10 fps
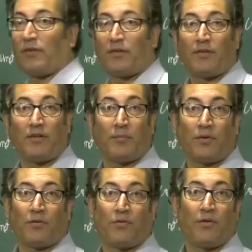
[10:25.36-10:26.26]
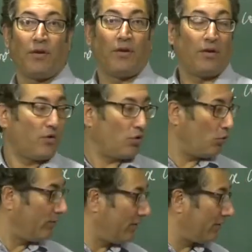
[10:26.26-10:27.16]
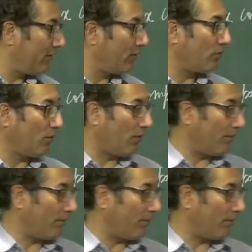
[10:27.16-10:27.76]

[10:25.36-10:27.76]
the treatment of tumors and so on.